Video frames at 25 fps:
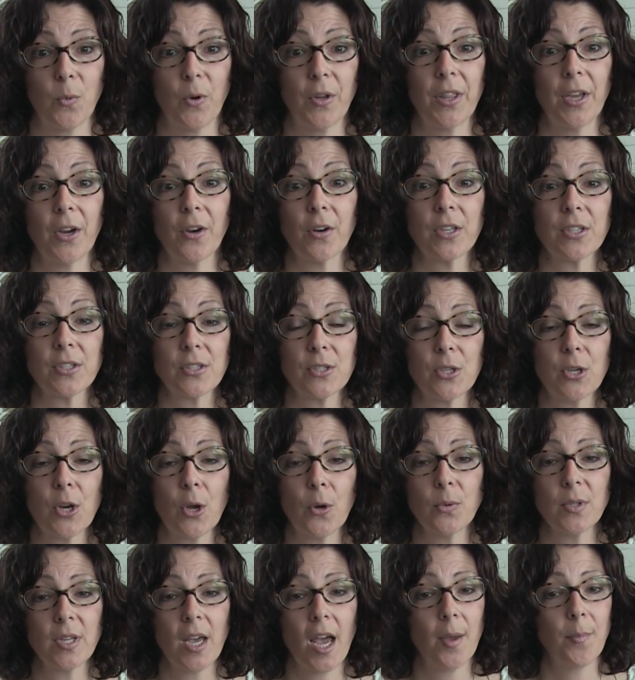where there is
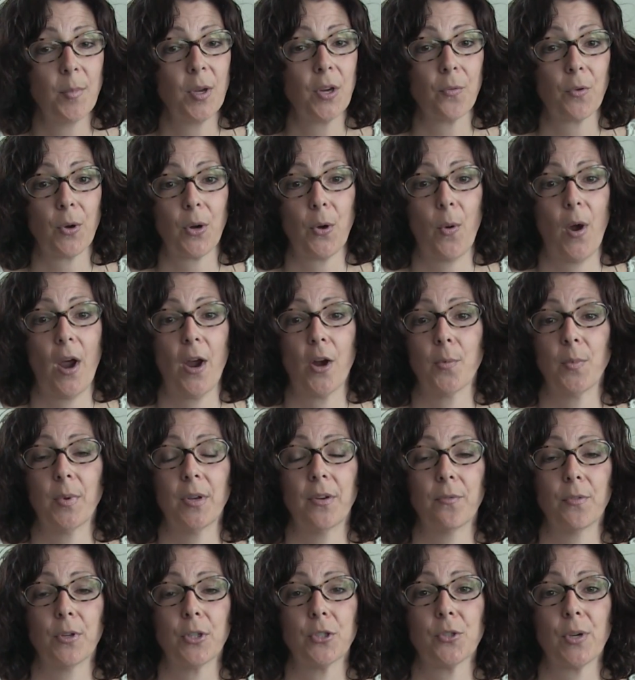no timing
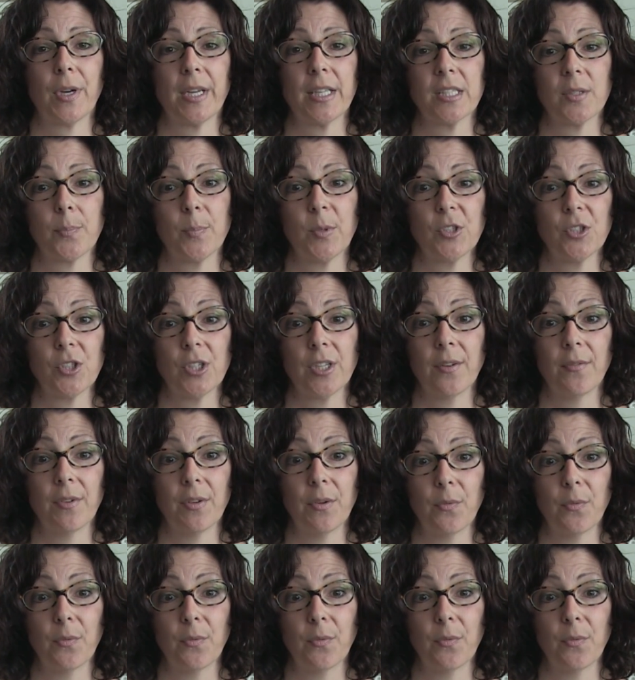requirement for transmission of